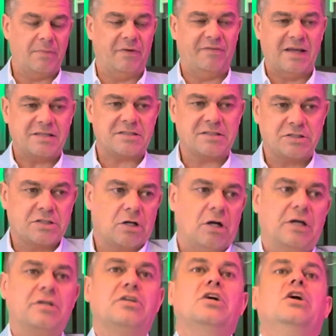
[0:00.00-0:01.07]
And that's
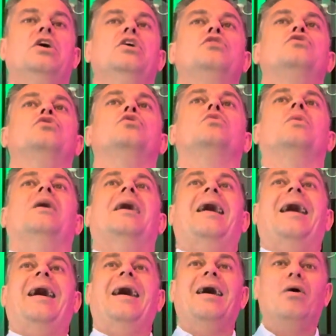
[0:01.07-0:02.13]
designed to
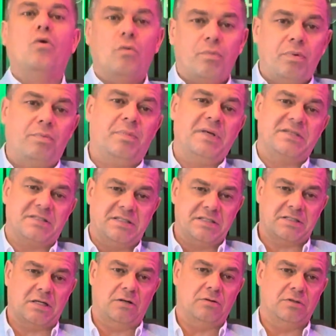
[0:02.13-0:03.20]
help
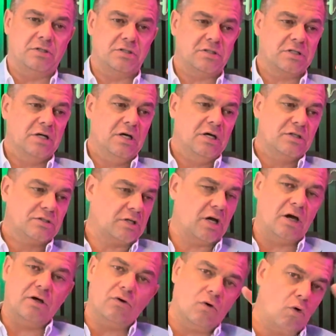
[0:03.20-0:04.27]
business owners
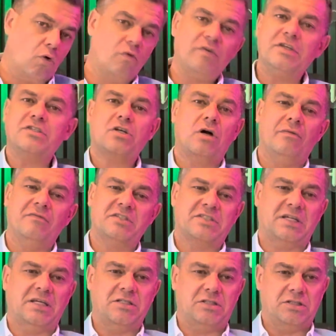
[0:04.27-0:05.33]
turn all these
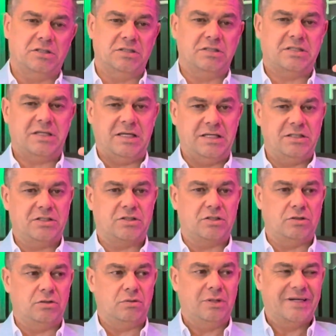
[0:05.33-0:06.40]
conversations
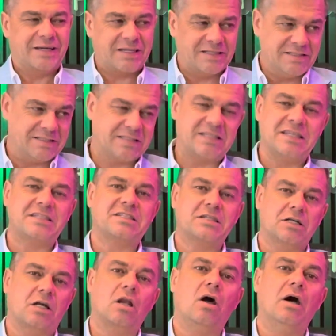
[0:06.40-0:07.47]
into
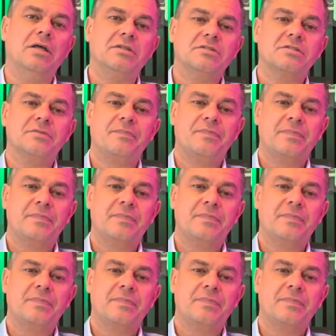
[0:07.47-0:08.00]
consistent clients.